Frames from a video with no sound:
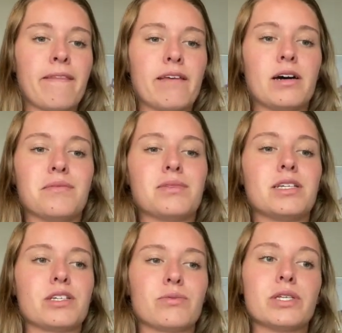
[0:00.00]
and
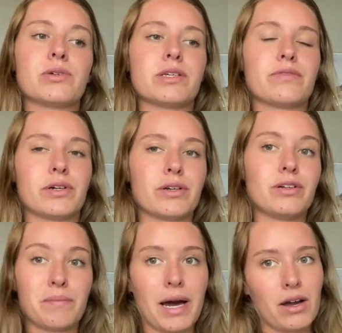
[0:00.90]
just resources for her to
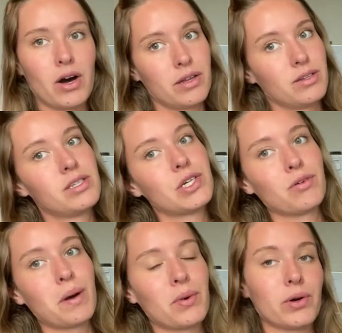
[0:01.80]
look back on to
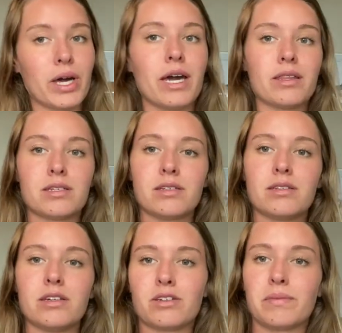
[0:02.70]
remember, okay,
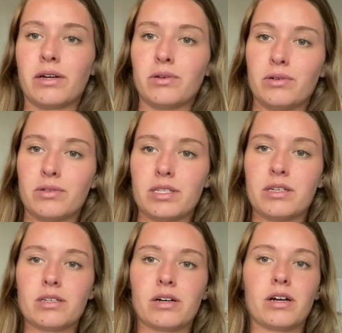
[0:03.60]
these are my goals,
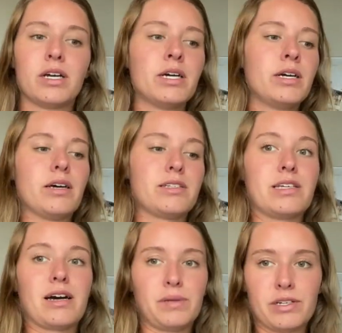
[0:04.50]
these are
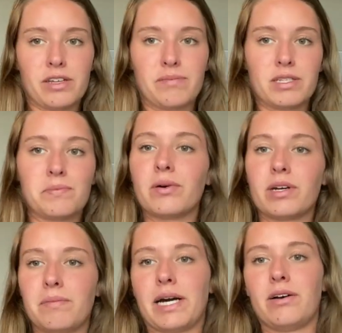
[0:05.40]
established, they've been
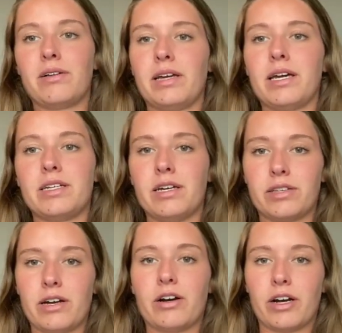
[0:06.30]
spoken about, and here
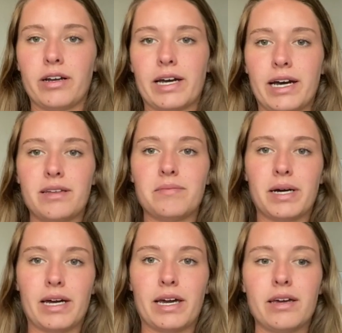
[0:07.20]
they are at
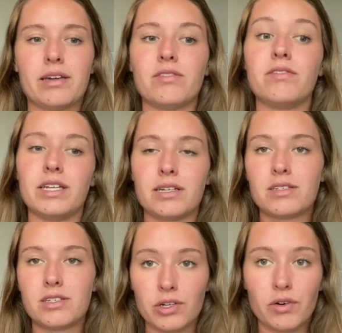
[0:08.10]
my
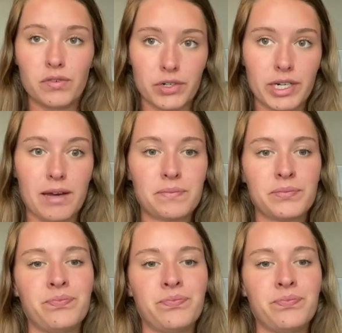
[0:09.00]
convenience to go over again.